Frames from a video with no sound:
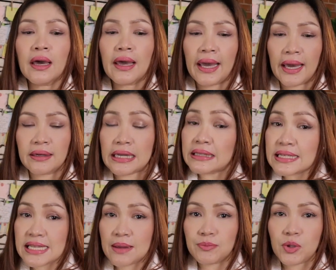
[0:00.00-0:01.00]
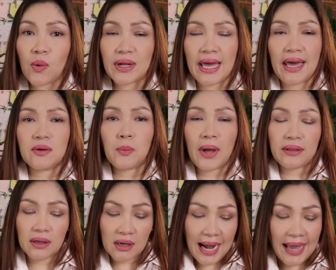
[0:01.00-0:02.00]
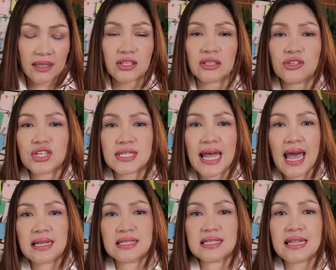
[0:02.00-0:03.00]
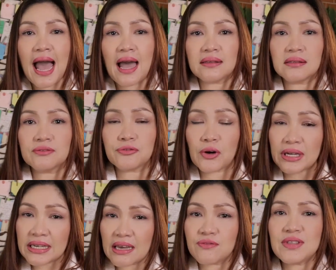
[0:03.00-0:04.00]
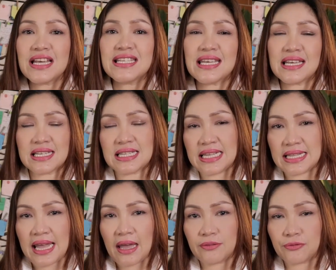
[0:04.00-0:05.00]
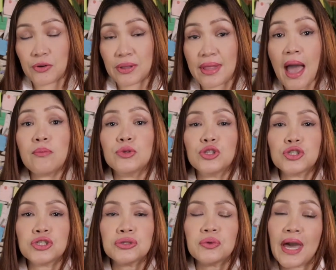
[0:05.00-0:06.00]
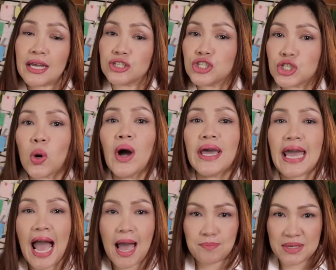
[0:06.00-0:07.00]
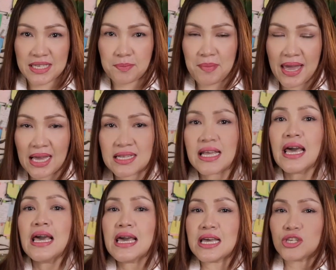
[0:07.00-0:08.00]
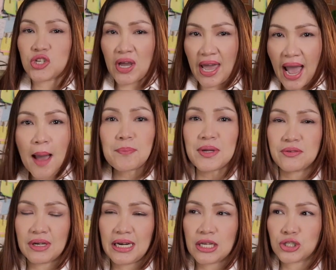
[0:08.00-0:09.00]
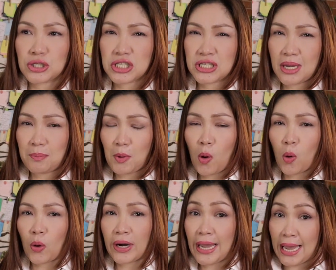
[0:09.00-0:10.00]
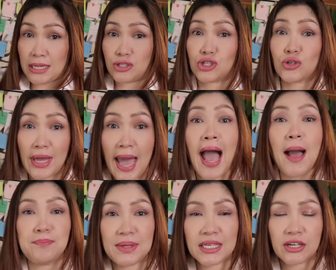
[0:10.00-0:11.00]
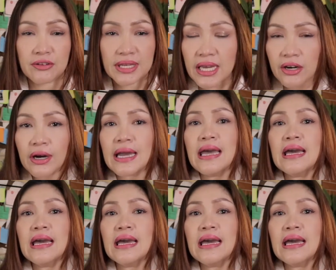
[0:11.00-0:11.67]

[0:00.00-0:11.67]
And in the same token, when the client understands that forgiveness is needed for them to enjoy a happy space, enjoy a happy relationship, or enjoy a happy career,